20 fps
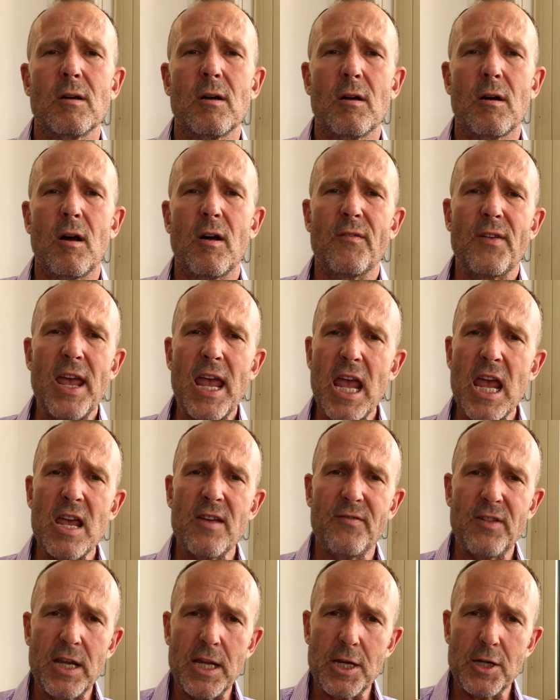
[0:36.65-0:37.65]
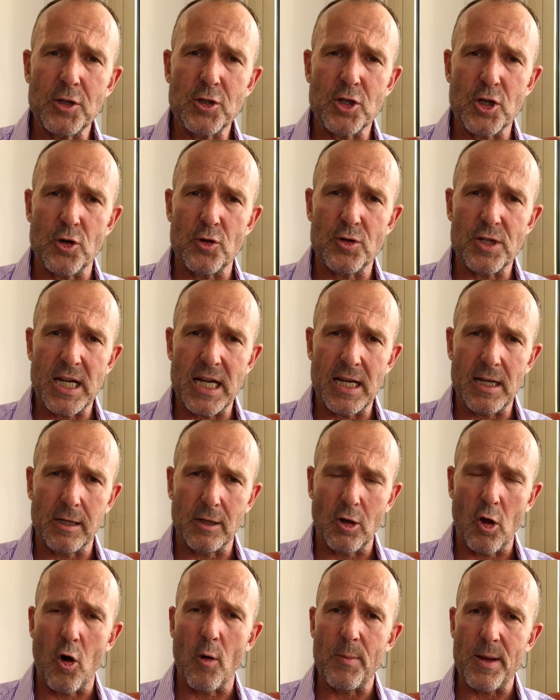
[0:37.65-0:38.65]
of heavy duty
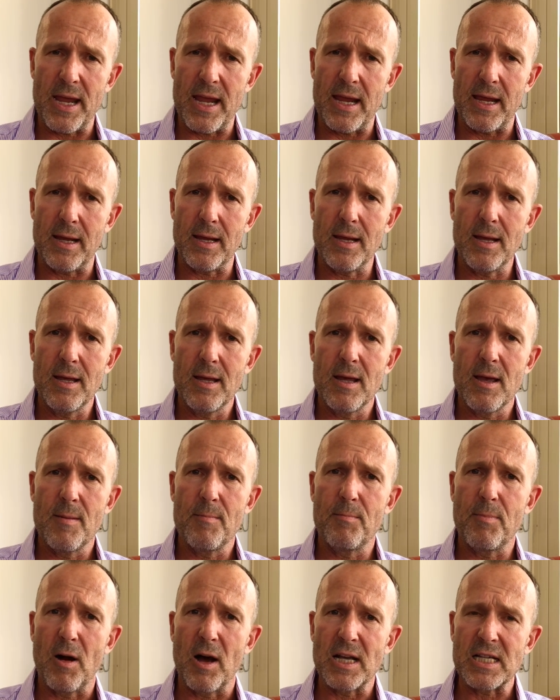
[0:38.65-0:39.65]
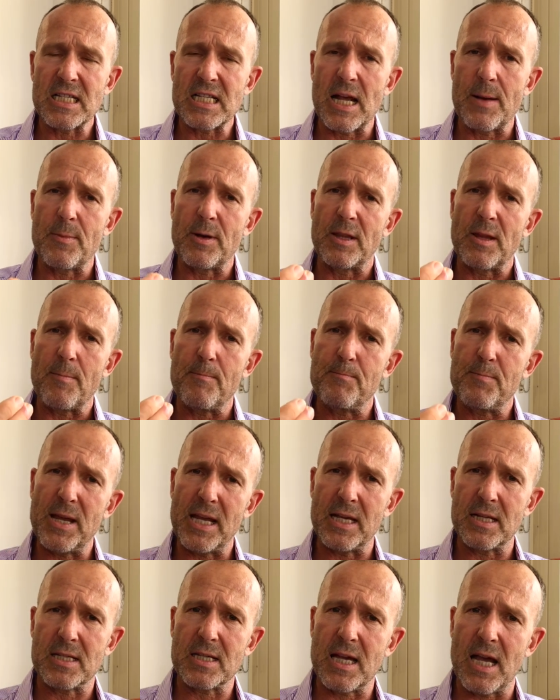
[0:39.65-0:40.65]
lobbying by some of the
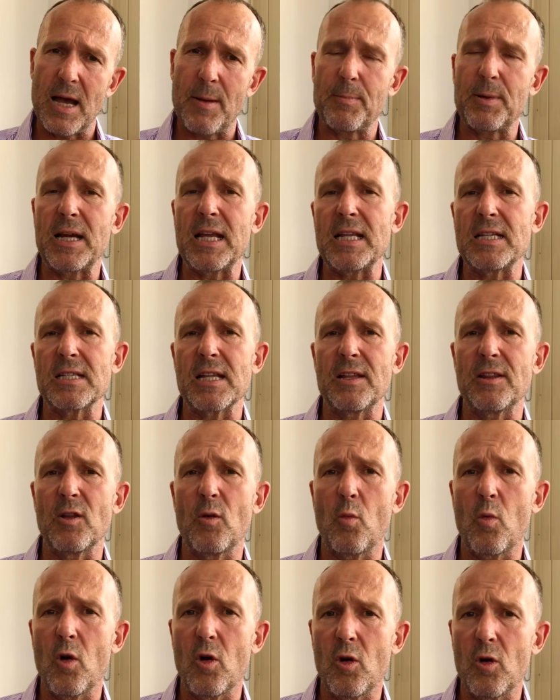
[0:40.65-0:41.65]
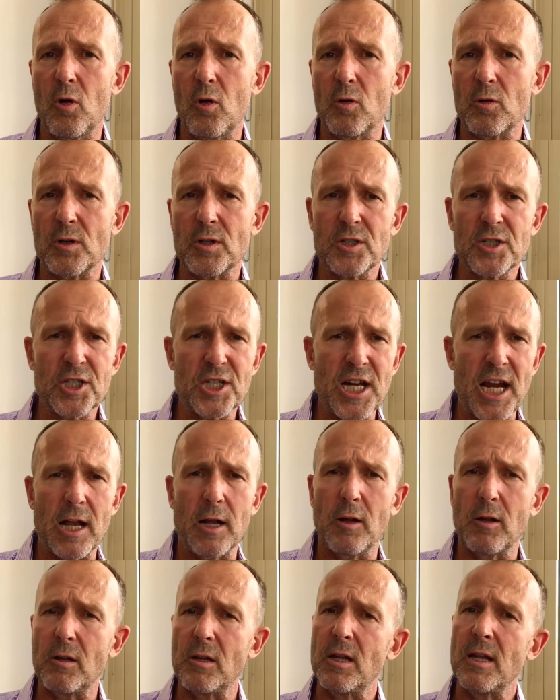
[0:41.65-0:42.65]
biggest companies in the world
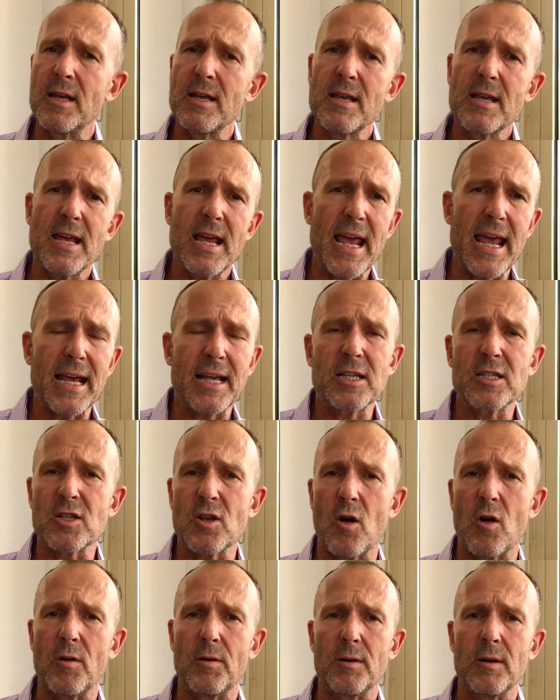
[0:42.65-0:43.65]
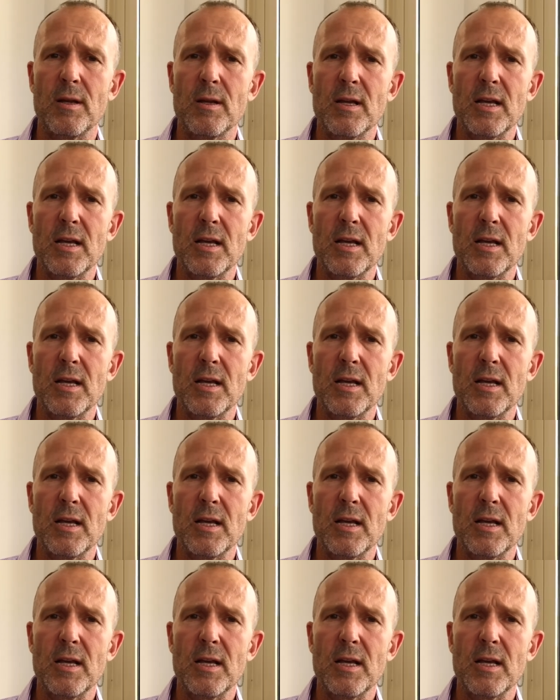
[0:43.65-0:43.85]
Shell, Exxon,